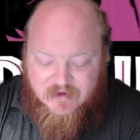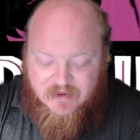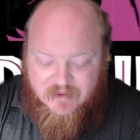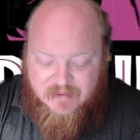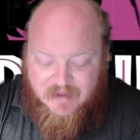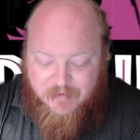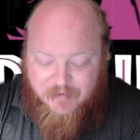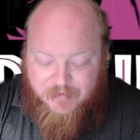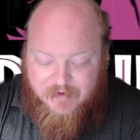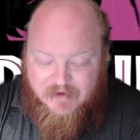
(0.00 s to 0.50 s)

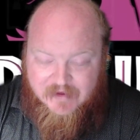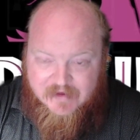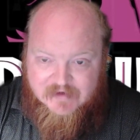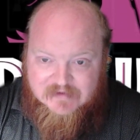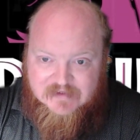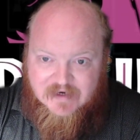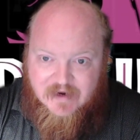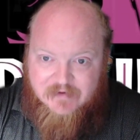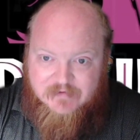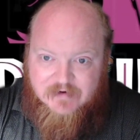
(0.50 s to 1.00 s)
That being
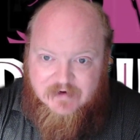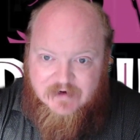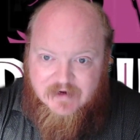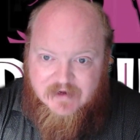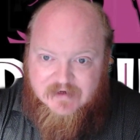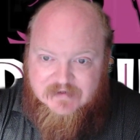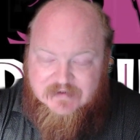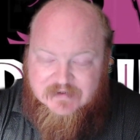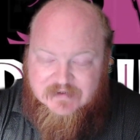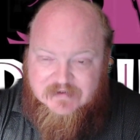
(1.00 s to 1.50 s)
Synaptic
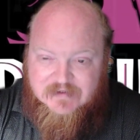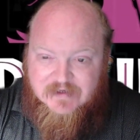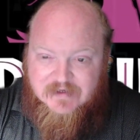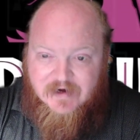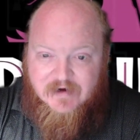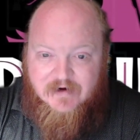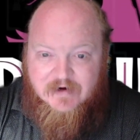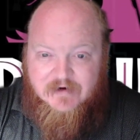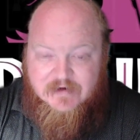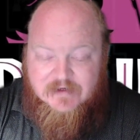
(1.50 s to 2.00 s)
Nexus, the
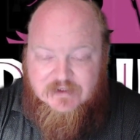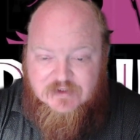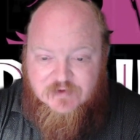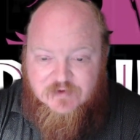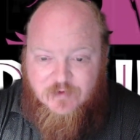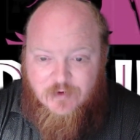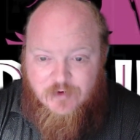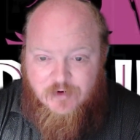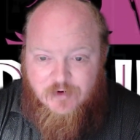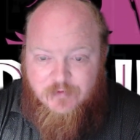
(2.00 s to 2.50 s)
Unending
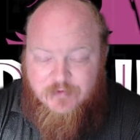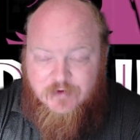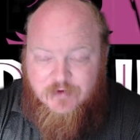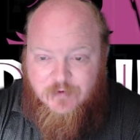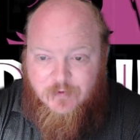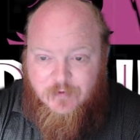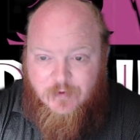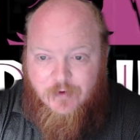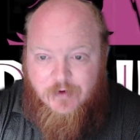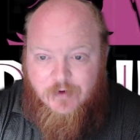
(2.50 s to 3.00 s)
Swarm,
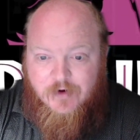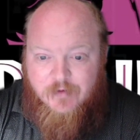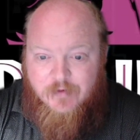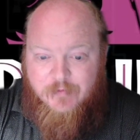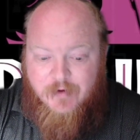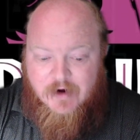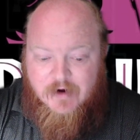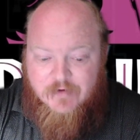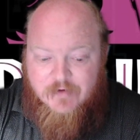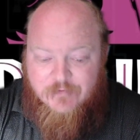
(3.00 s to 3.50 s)
the Warrior
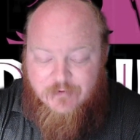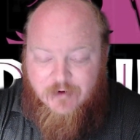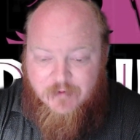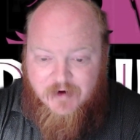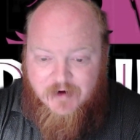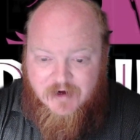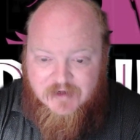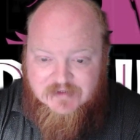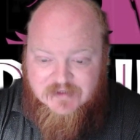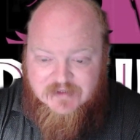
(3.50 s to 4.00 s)

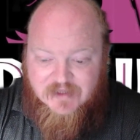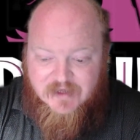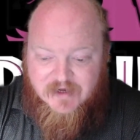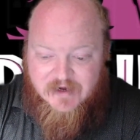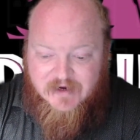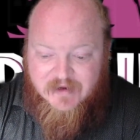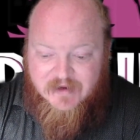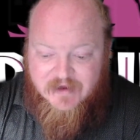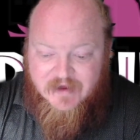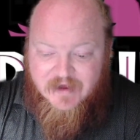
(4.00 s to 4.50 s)
Bioform
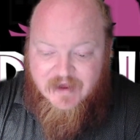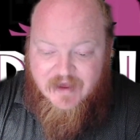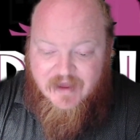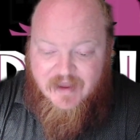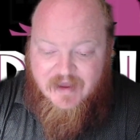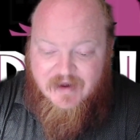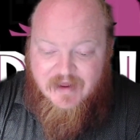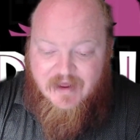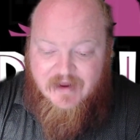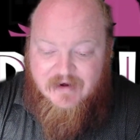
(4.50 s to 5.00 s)
Onslaught,
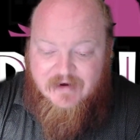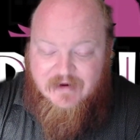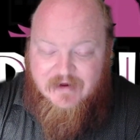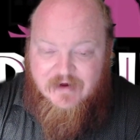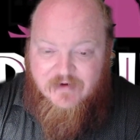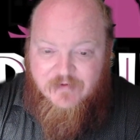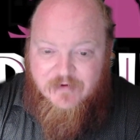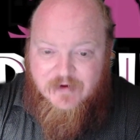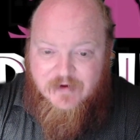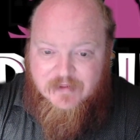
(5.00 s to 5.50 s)
and
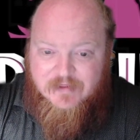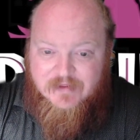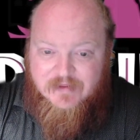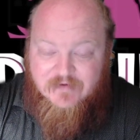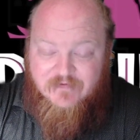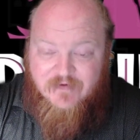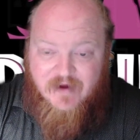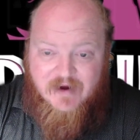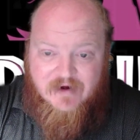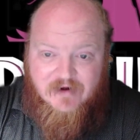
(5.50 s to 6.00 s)
ending with
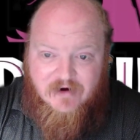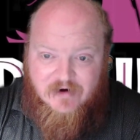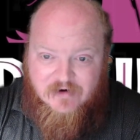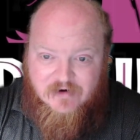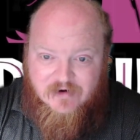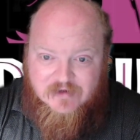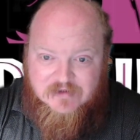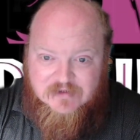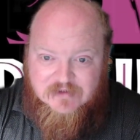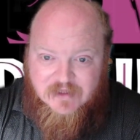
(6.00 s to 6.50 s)
the
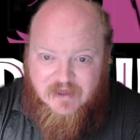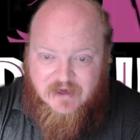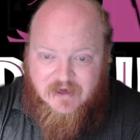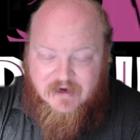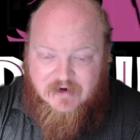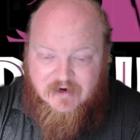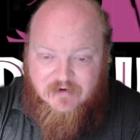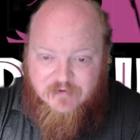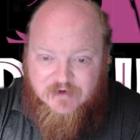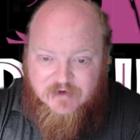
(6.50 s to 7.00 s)
Vanguard
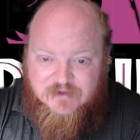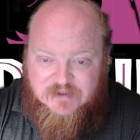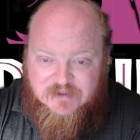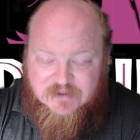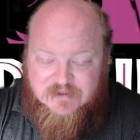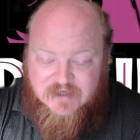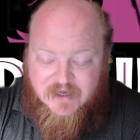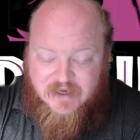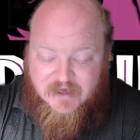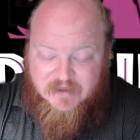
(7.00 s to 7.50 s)
Onslaught, which
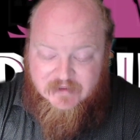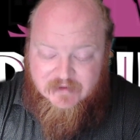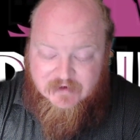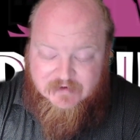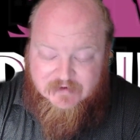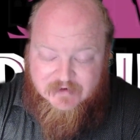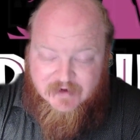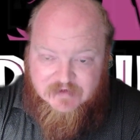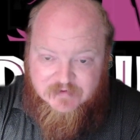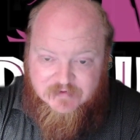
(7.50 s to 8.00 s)
is the
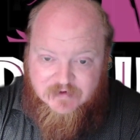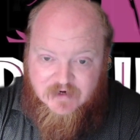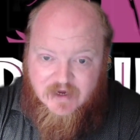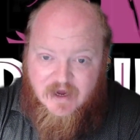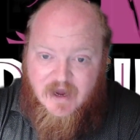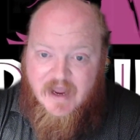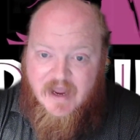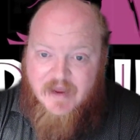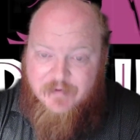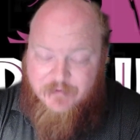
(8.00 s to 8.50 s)
detachment
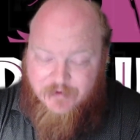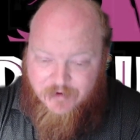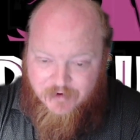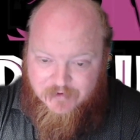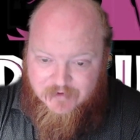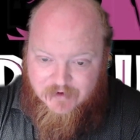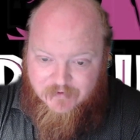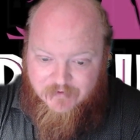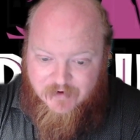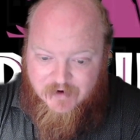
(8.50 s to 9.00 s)
I am
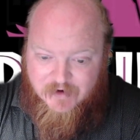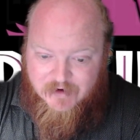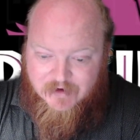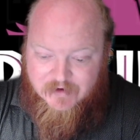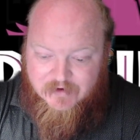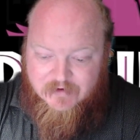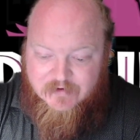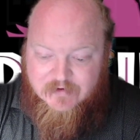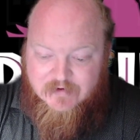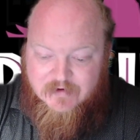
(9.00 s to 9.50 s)
currently
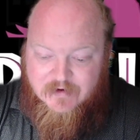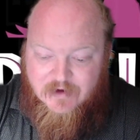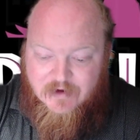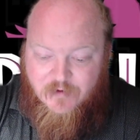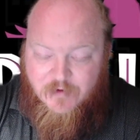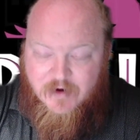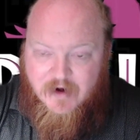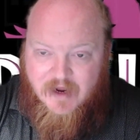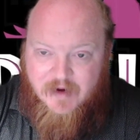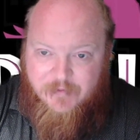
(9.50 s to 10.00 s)
running
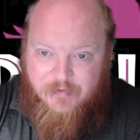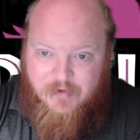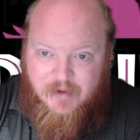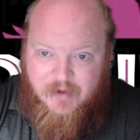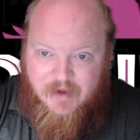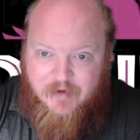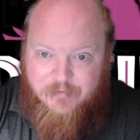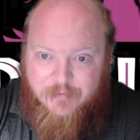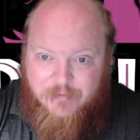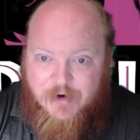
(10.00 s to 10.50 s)
when I
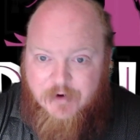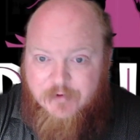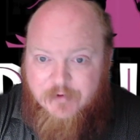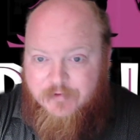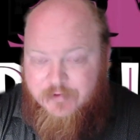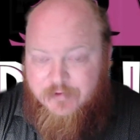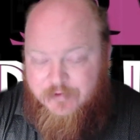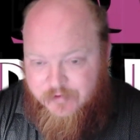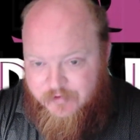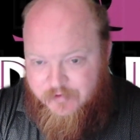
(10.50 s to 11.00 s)
play,
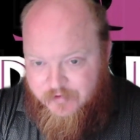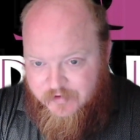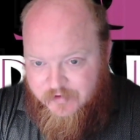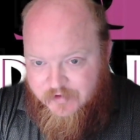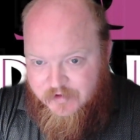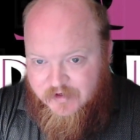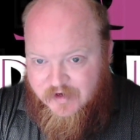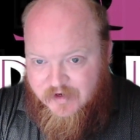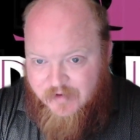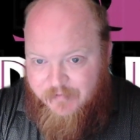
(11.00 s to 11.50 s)
both
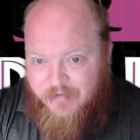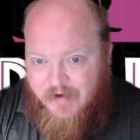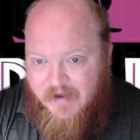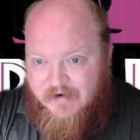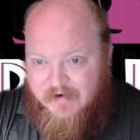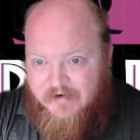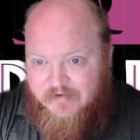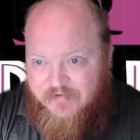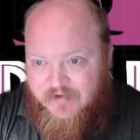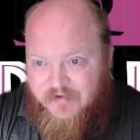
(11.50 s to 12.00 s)

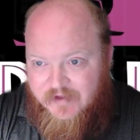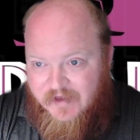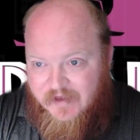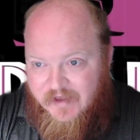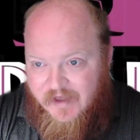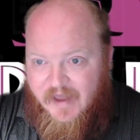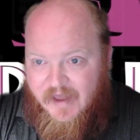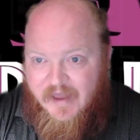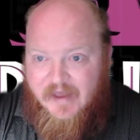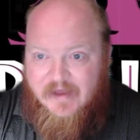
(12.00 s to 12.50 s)

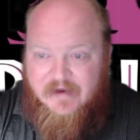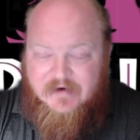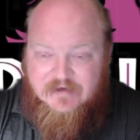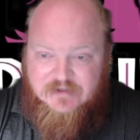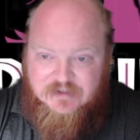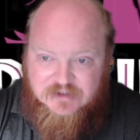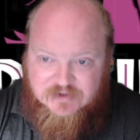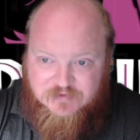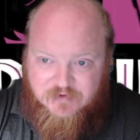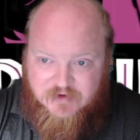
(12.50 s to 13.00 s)
competitively
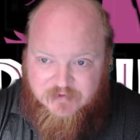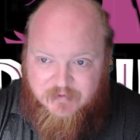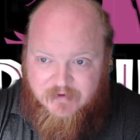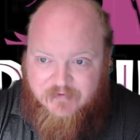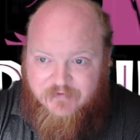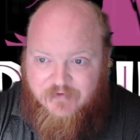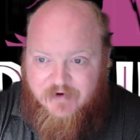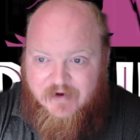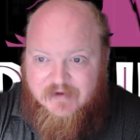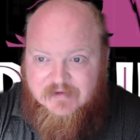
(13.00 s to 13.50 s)
and just with
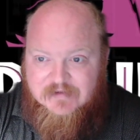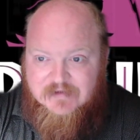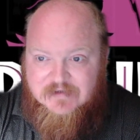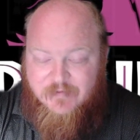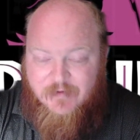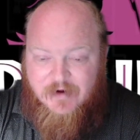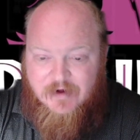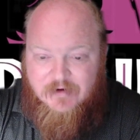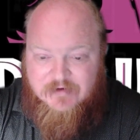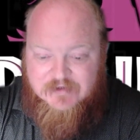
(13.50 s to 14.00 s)
my friends
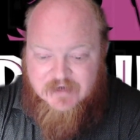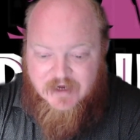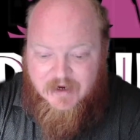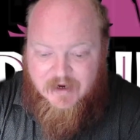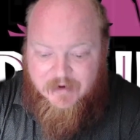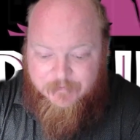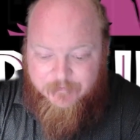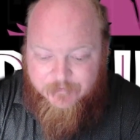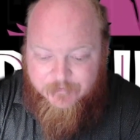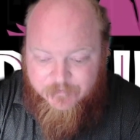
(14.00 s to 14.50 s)
on my own
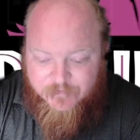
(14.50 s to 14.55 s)
time.